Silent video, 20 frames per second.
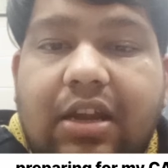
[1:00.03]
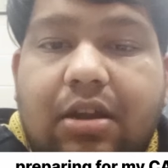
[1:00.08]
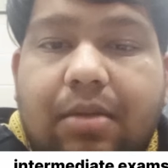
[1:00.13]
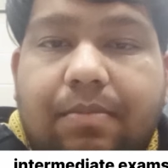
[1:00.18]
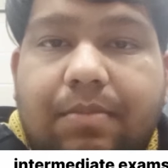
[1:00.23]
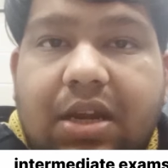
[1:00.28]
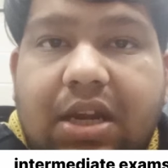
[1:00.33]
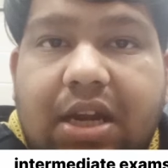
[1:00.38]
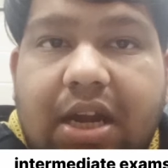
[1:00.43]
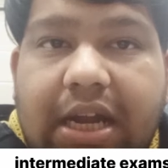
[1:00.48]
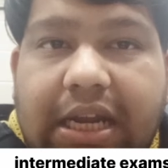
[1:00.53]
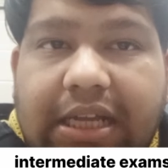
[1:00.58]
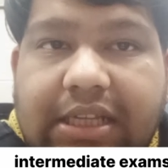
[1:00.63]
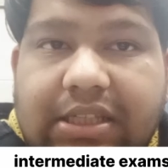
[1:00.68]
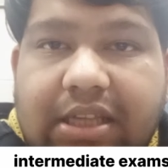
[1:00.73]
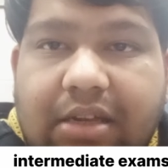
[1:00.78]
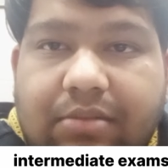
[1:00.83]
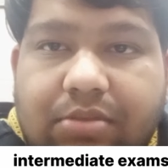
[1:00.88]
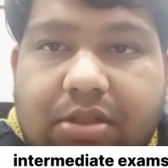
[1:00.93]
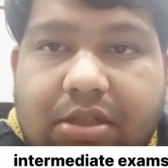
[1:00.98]
intermediate
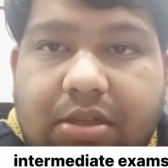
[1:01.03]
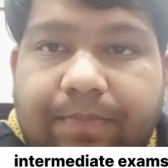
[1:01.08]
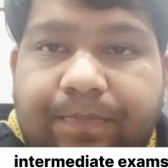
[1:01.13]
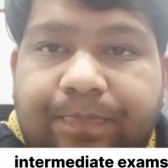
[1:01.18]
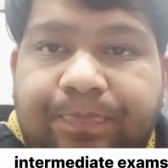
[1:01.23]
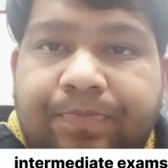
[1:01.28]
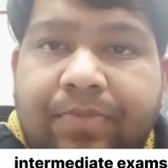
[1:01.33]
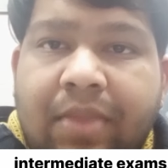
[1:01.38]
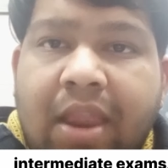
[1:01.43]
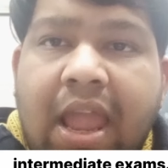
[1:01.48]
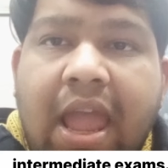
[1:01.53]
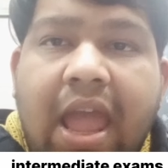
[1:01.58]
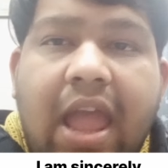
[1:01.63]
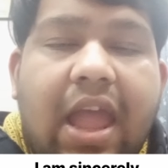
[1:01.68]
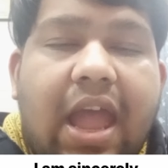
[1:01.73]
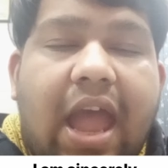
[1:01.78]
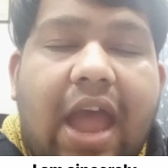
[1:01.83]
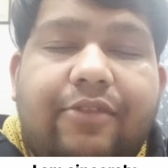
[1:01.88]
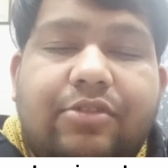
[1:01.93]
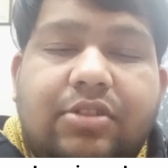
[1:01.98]
exams.
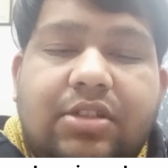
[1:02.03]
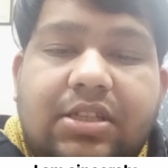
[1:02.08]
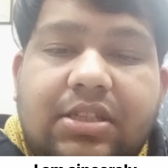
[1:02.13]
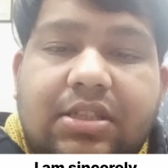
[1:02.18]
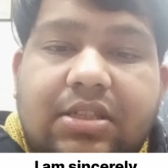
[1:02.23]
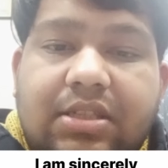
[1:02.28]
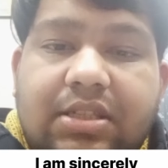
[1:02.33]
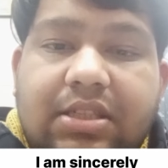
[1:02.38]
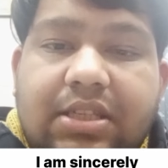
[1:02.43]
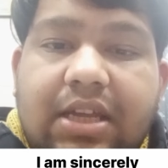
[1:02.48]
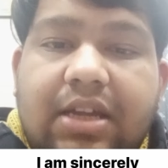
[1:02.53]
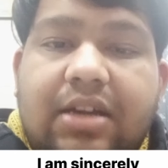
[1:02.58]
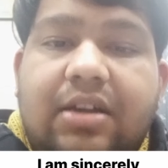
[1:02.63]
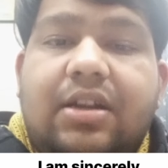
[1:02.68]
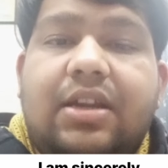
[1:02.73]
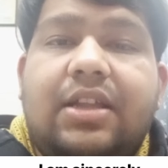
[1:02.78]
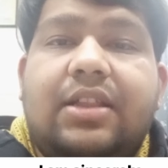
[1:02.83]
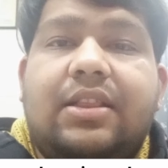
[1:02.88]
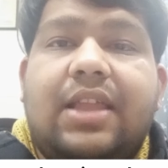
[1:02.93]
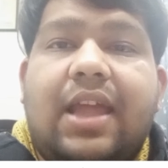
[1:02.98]
I was
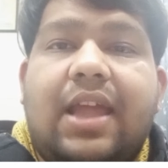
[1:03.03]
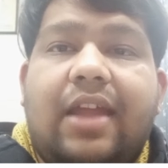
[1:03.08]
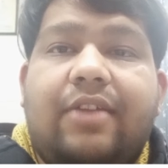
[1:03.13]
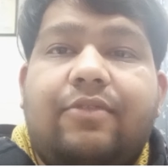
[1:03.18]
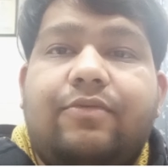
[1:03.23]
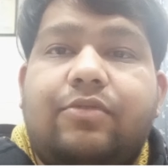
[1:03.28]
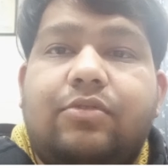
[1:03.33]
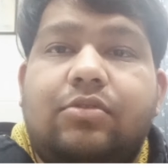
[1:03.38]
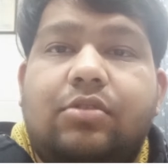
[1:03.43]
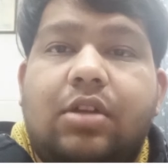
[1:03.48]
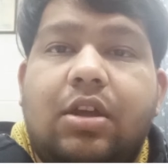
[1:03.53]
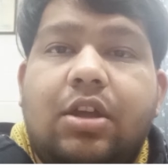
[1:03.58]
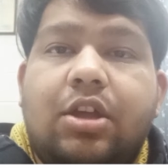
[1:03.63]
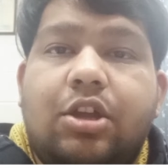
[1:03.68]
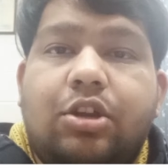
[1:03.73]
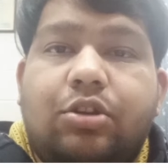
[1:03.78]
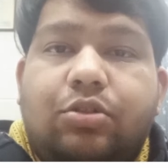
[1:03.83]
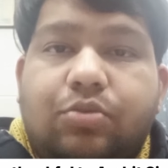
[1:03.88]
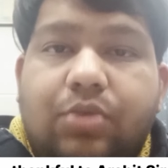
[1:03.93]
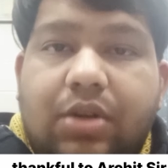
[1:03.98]
sincerely thankful
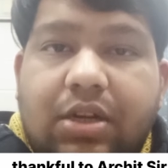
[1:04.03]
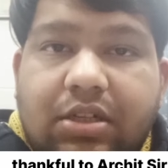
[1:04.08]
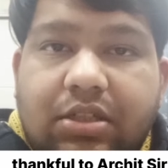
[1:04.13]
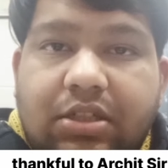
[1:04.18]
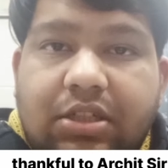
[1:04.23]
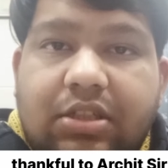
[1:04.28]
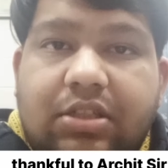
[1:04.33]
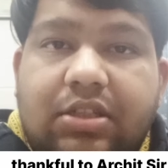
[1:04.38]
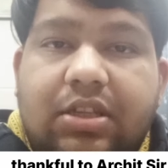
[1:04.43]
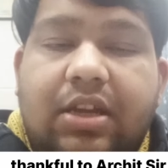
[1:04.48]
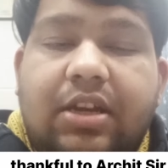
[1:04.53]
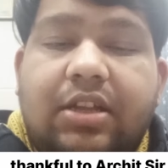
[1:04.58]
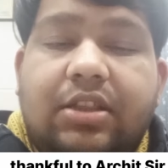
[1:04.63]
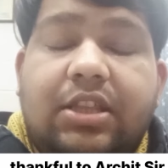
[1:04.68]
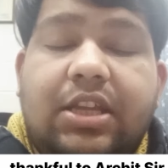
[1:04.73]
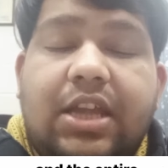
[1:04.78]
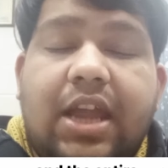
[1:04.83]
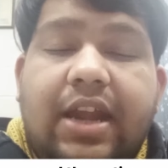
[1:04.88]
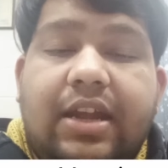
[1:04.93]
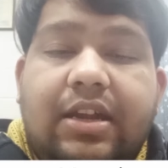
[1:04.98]
to Archit sir
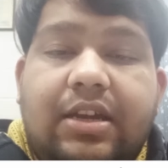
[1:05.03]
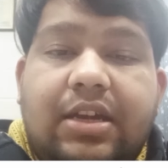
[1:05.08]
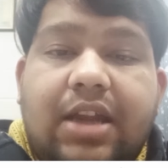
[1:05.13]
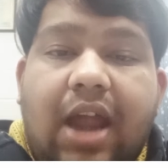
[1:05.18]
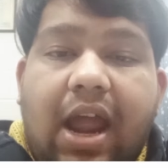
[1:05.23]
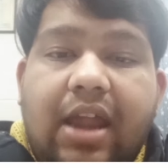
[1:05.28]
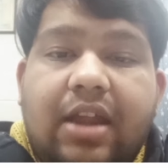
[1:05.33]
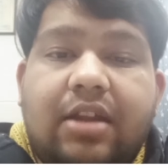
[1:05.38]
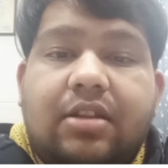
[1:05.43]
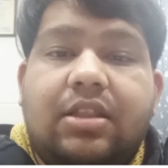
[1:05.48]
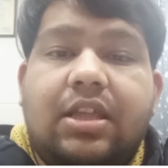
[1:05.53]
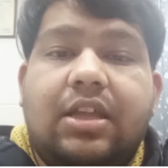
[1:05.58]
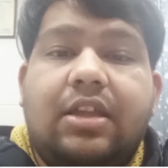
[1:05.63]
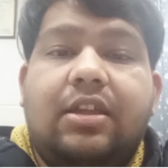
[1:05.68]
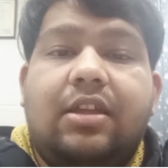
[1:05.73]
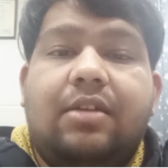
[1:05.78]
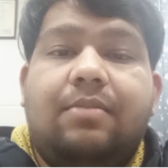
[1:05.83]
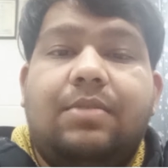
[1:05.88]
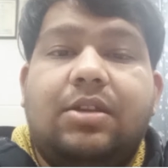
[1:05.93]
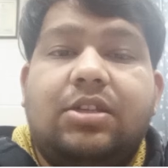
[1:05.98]
and the entire
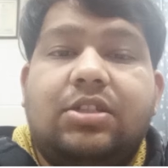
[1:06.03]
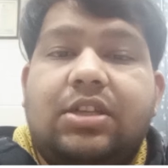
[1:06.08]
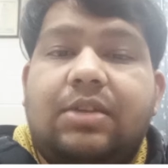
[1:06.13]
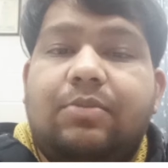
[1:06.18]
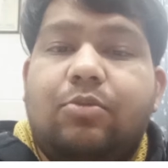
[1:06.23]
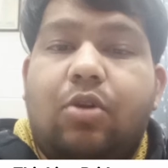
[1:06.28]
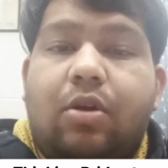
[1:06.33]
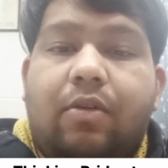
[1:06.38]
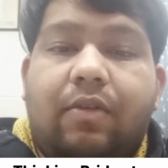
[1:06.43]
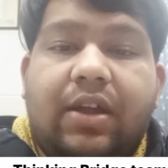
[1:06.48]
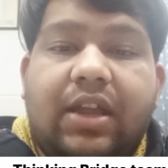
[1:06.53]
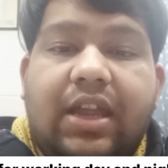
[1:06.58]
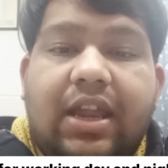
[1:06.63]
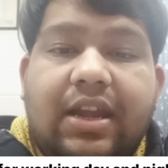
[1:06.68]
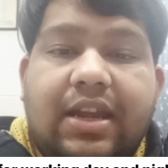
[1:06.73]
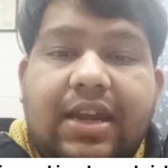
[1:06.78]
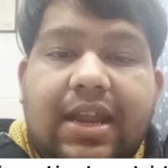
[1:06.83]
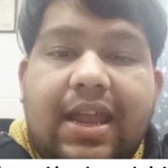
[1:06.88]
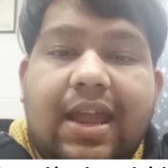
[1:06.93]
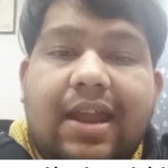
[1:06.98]
Thinking Bridge team who are
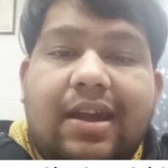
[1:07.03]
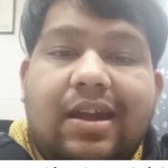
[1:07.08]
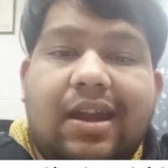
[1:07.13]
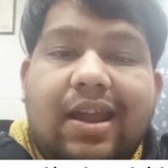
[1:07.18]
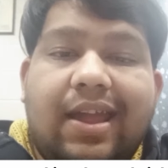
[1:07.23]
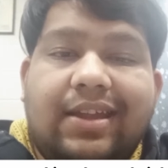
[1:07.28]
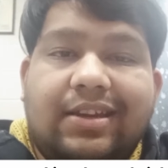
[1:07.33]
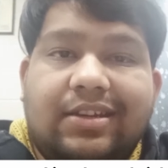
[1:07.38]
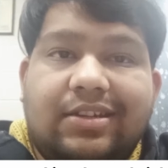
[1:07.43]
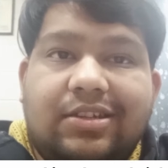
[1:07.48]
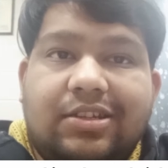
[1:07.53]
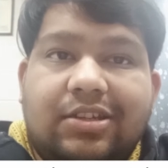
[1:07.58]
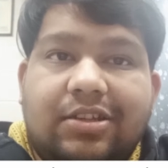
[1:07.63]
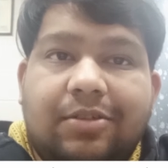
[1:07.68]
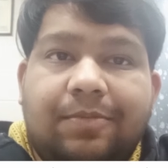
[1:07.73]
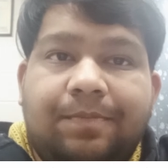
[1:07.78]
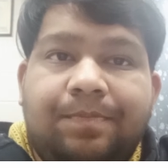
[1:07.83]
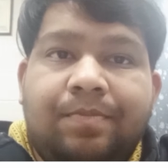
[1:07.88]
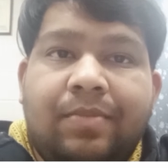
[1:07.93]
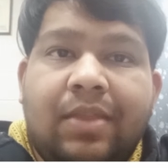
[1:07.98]
working day and
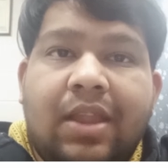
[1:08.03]
night